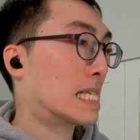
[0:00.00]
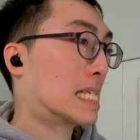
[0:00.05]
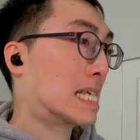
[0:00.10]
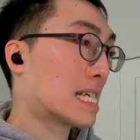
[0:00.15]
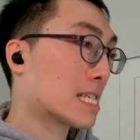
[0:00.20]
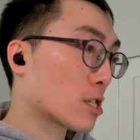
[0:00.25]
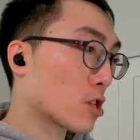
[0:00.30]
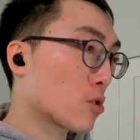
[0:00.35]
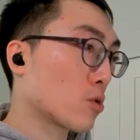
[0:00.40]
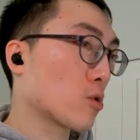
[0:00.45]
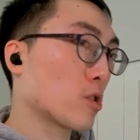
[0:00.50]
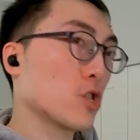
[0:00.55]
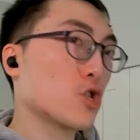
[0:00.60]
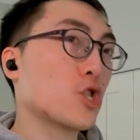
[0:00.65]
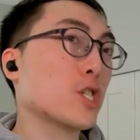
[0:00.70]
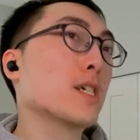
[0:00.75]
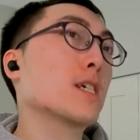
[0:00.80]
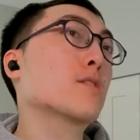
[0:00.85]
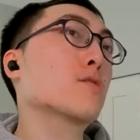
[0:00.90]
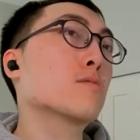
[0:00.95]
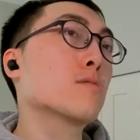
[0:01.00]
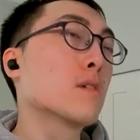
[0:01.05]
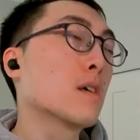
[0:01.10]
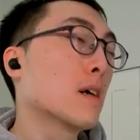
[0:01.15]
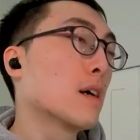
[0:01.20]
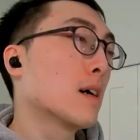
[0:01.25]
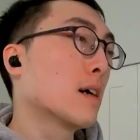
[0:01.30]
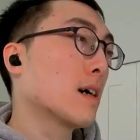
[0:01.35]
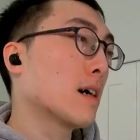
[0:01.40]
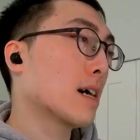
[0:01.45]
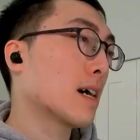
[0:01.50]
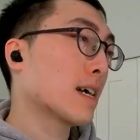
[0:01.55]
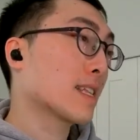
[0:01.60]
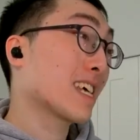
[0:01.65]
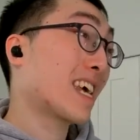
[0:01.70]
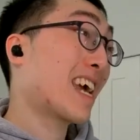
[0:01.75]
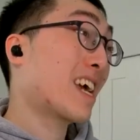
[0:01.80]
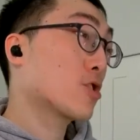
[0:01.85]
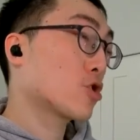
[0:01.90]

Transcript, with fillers: Discord channel, uh, the